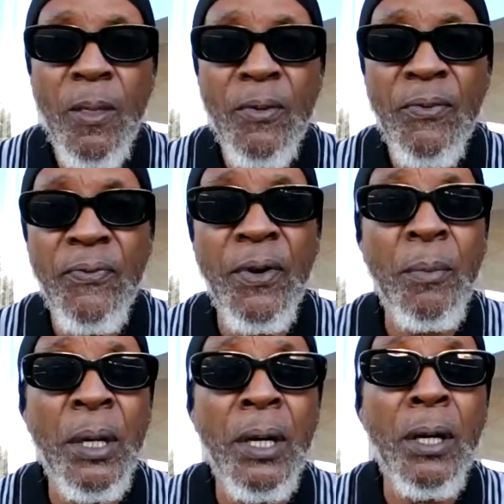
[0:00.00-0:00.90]
from
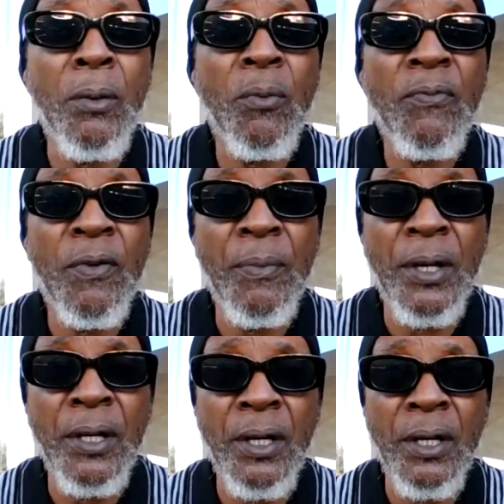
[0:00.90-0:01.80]

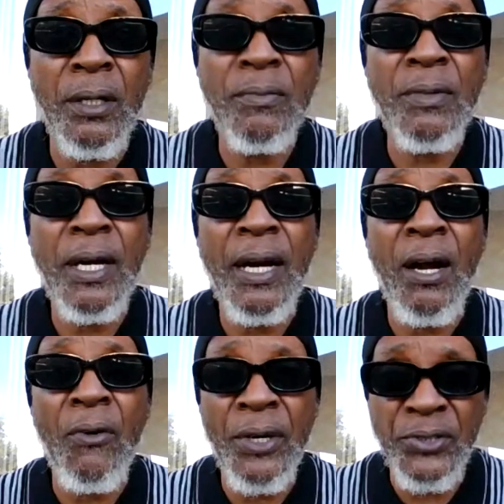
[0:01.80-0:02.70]
the
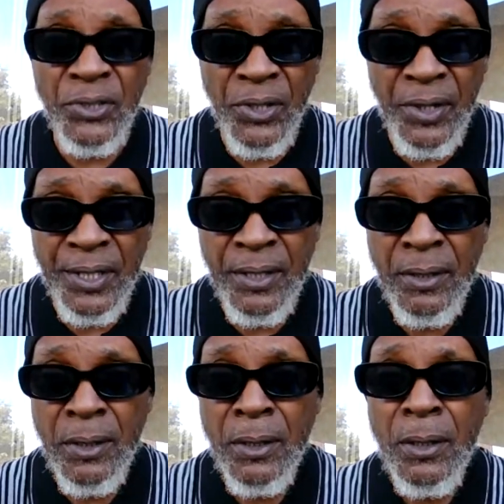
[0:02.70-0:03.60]
IRS attorney
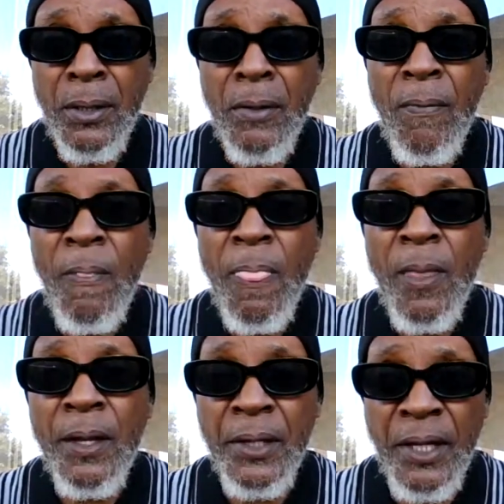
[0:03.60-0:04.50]

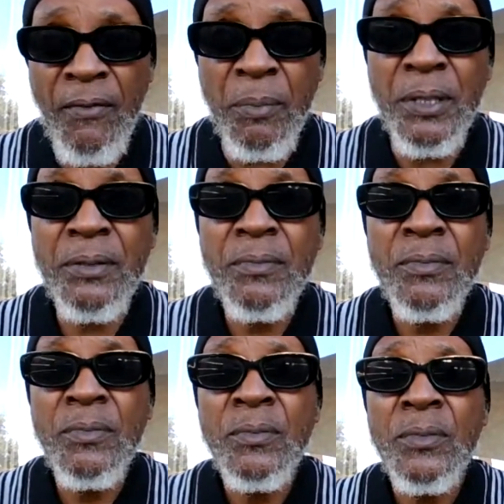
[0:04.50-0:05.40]
and the government.
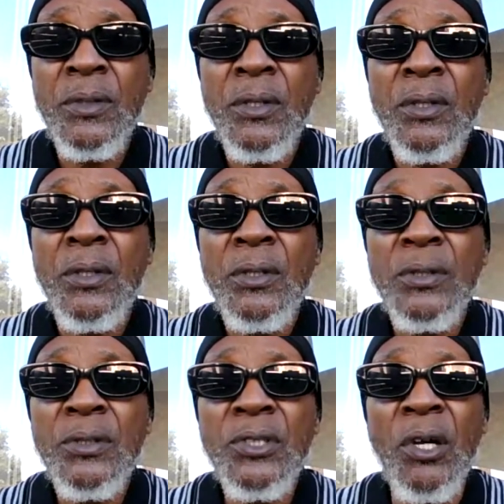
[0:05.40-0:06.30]

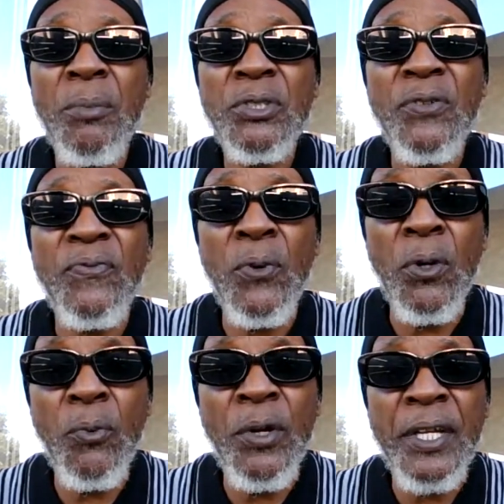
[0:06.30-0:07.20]
Tell Mr.
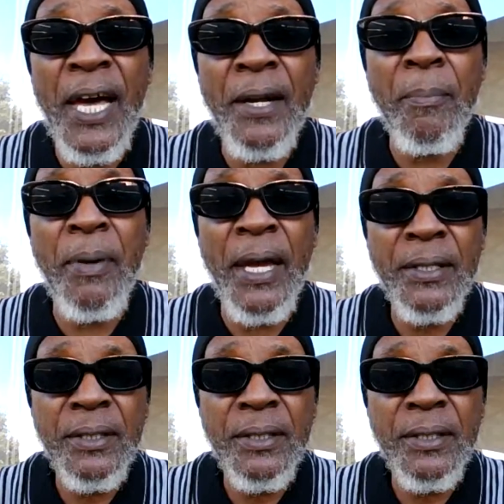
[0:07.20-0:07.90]
Ford we're not a bank